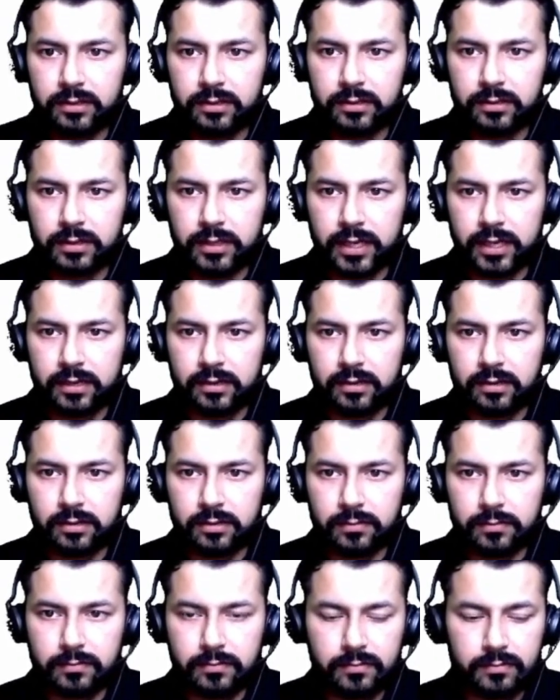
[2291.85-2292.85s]
Then
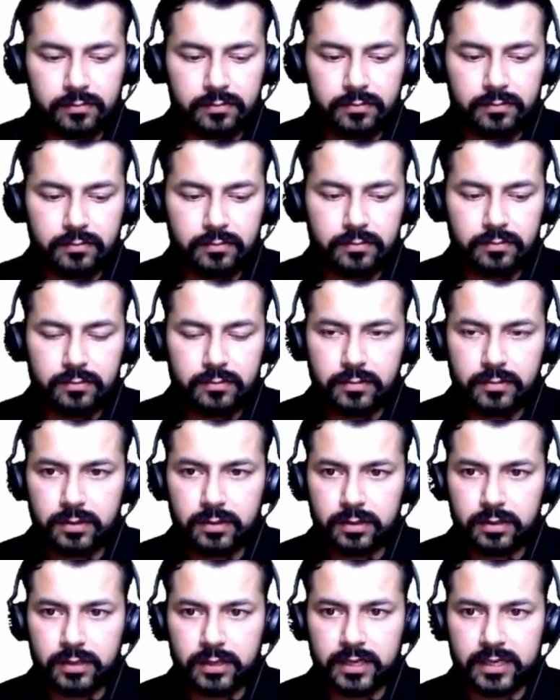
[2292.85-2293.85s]

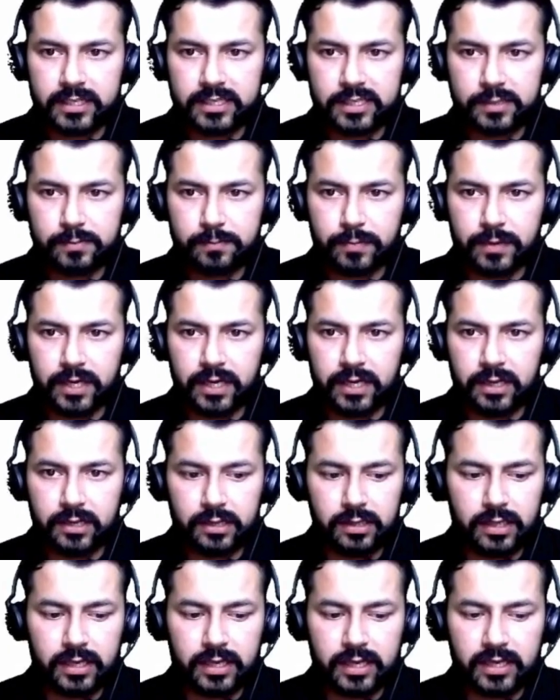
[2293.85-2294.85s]
let's print
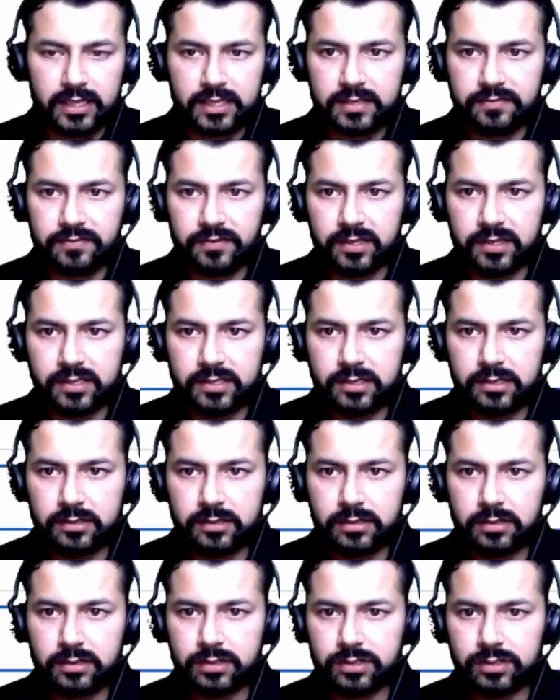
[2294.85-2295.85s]
the s first.
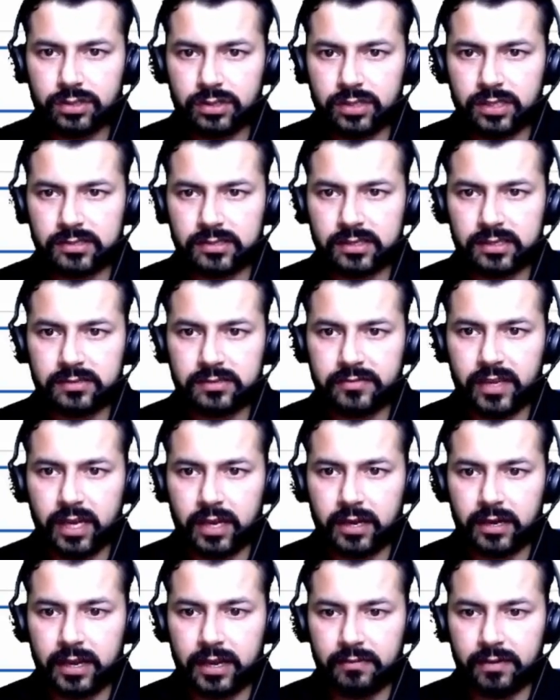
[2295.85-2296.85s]
So this is, we
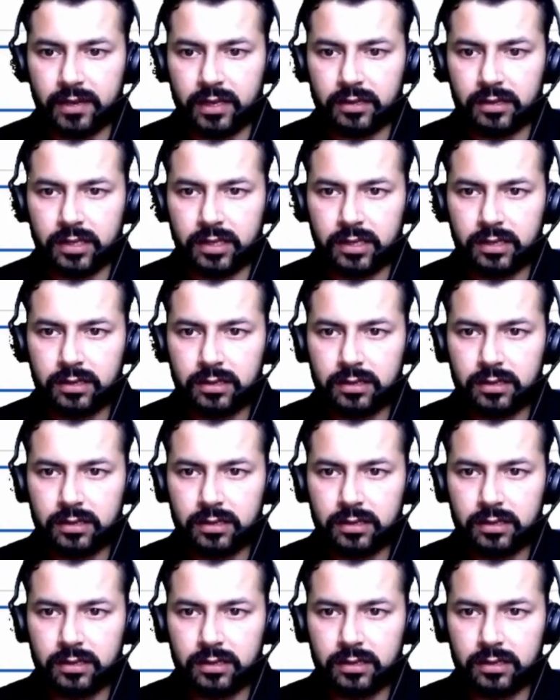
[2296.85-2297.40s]
are having the